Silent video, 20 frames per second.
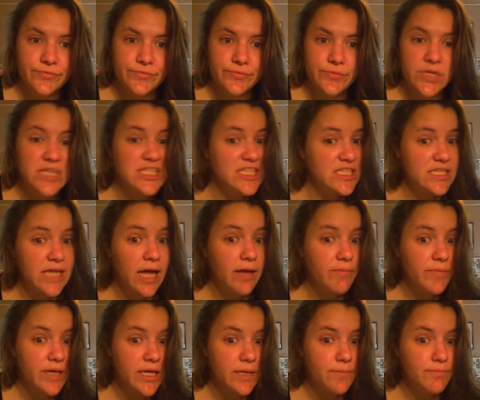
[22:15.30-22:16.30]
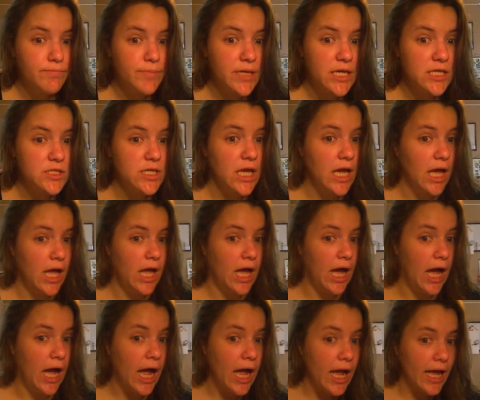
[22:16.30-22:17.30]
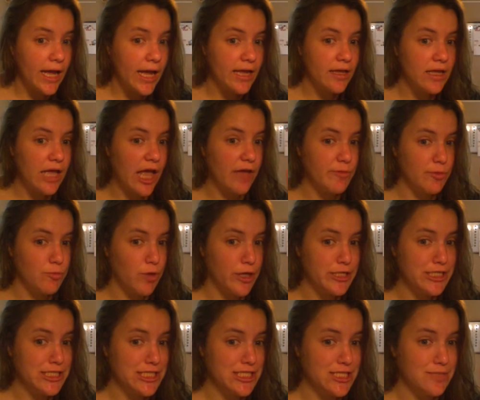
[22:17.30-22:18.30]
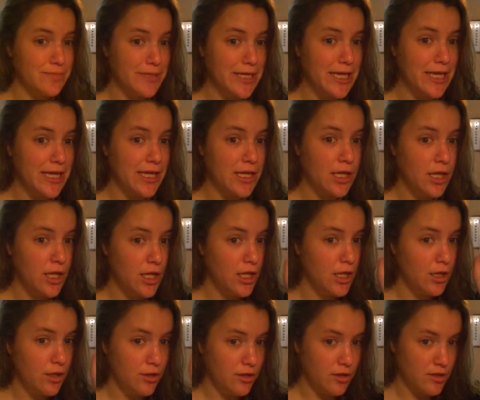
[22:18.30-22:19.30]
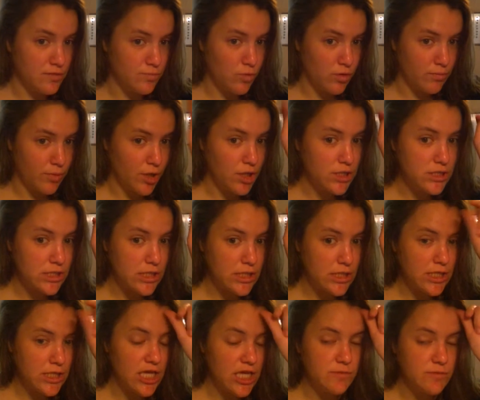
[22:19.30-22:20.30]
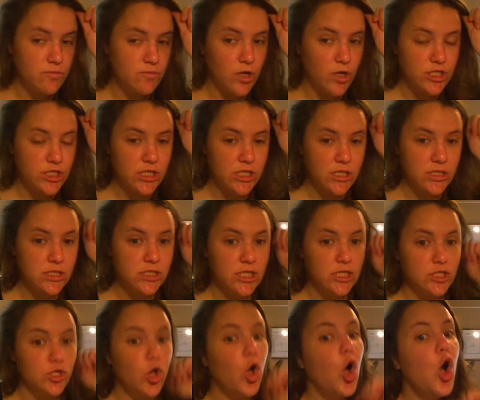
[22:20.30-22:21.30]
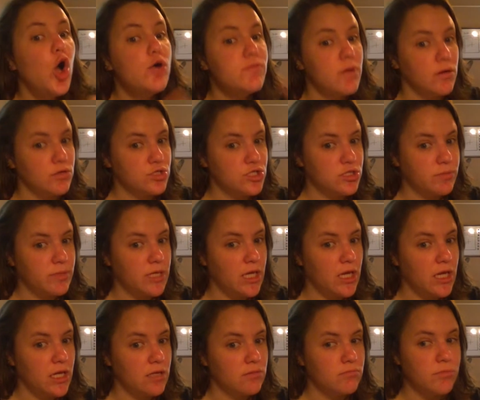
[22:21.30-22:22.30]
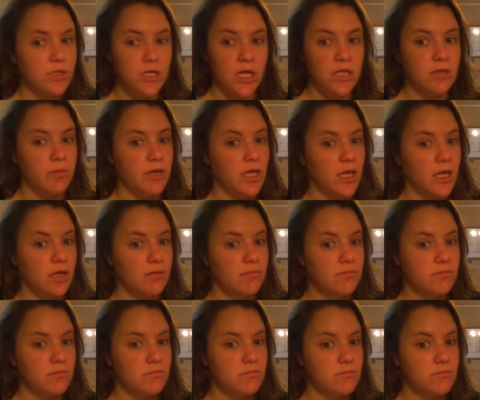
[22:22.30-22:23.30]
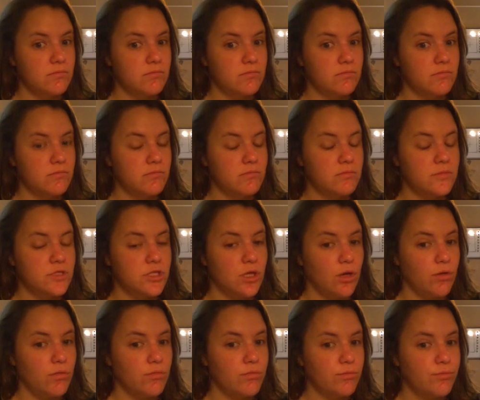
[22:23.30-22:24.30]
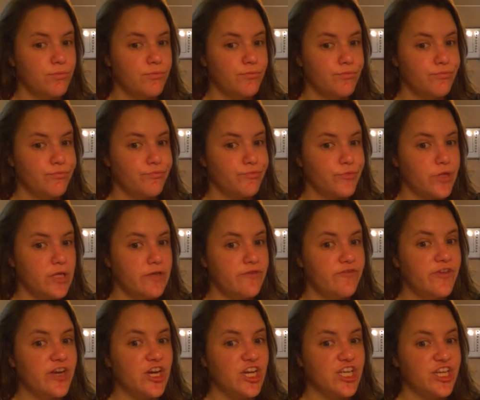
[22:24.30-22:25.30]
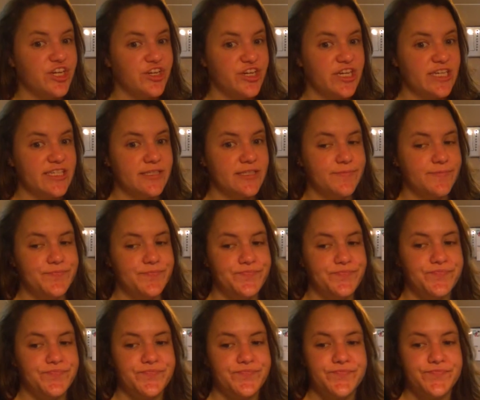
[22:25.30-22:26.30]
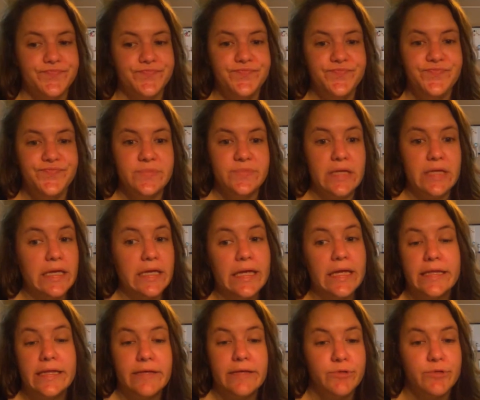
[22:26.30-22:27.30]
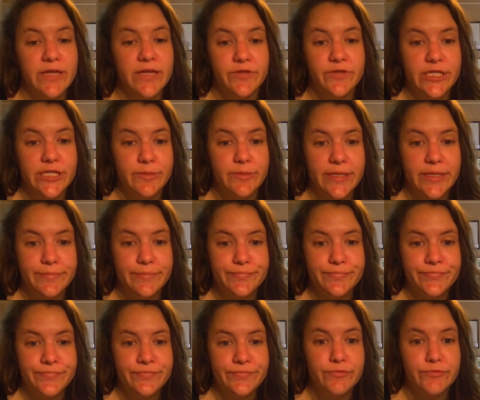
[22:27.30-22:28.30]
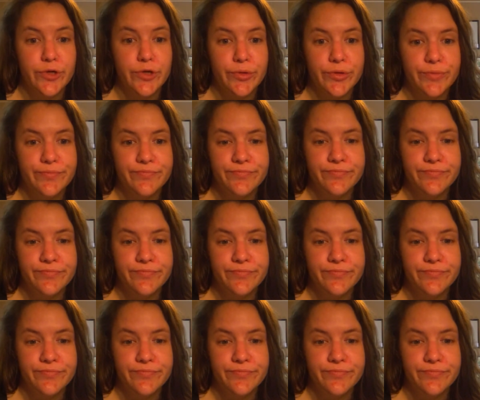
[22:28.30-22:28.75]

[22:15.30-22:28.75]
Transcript: Because it's not me, because I have been watching since the beginning. This one person has been watching since almost the beginning, but not the beginning. So they're curious. And will never tell me. Rude.